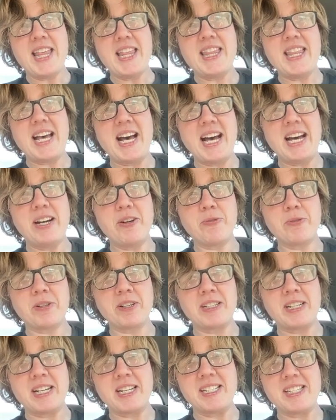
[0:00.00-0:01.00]
That
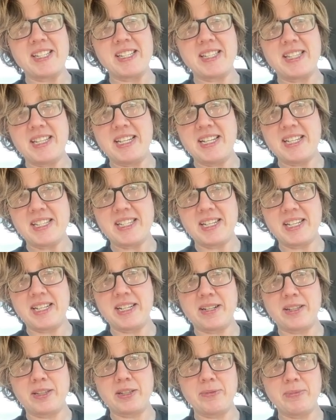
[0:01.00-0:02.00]
organizes this. I
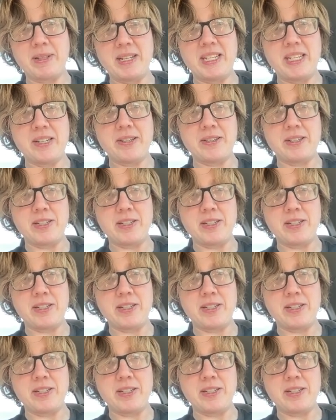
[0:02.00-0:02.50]
get a 3 here